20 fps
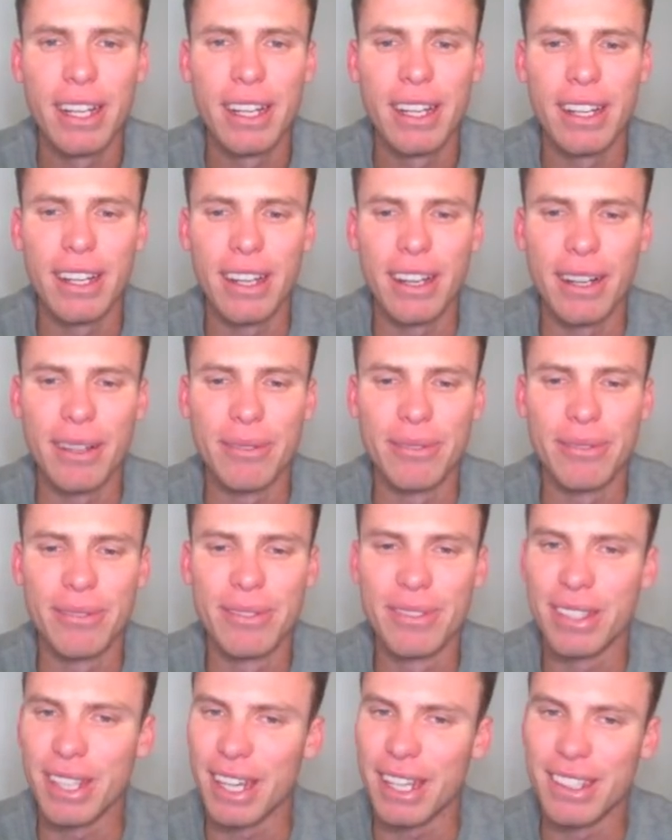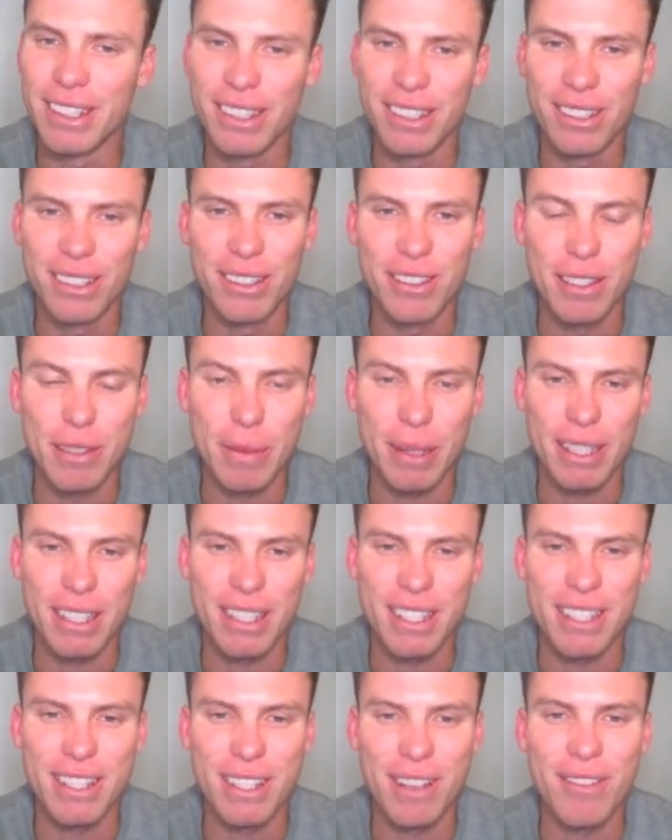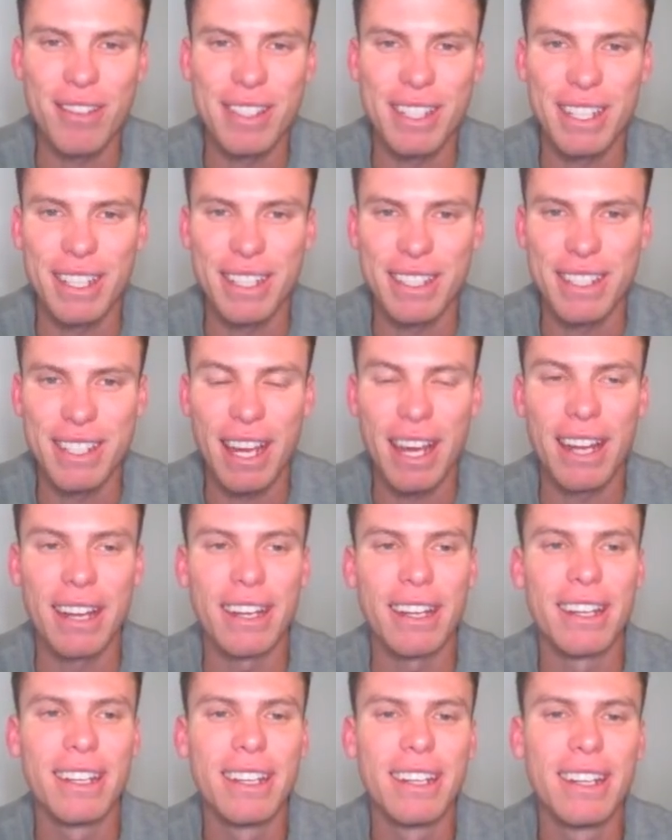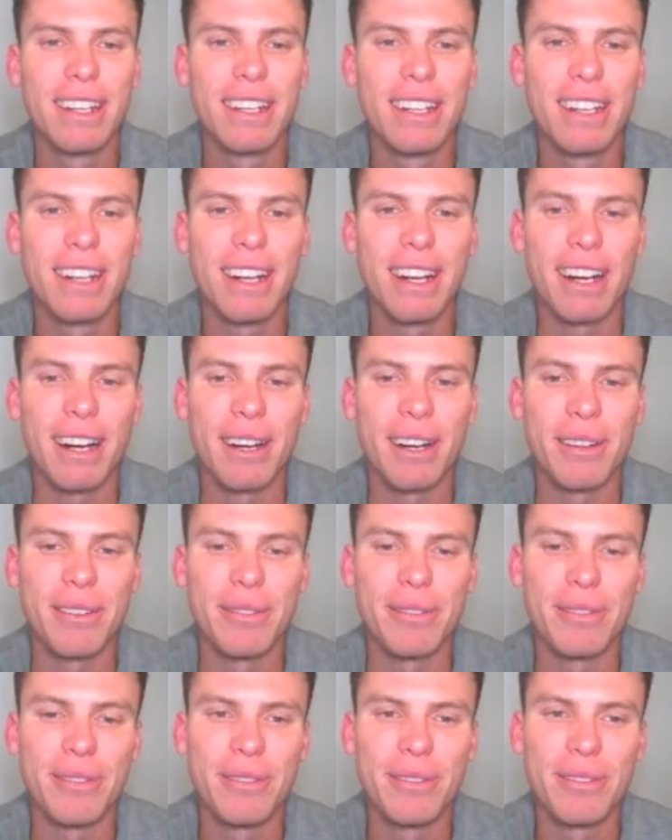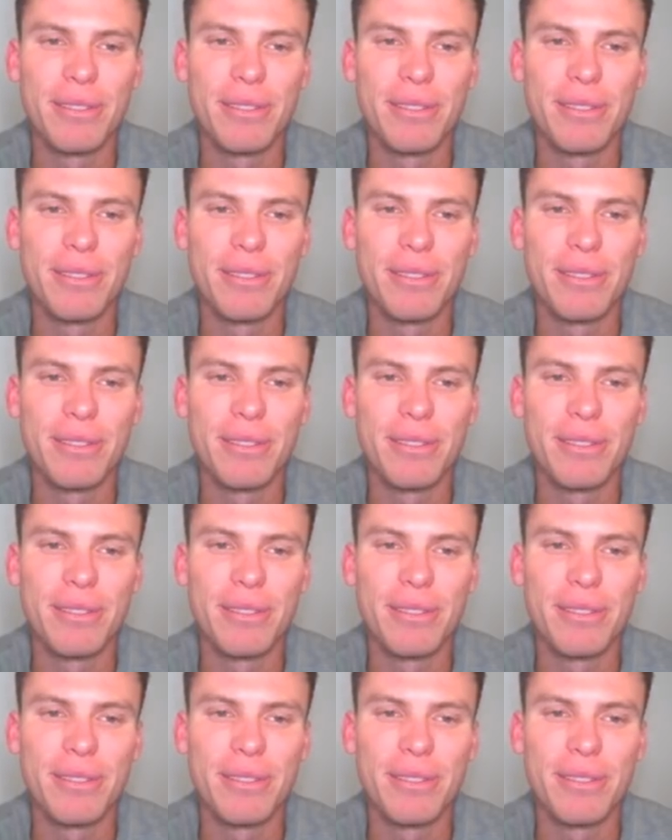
Um, yeah, you could have expected a 70 to 10, um,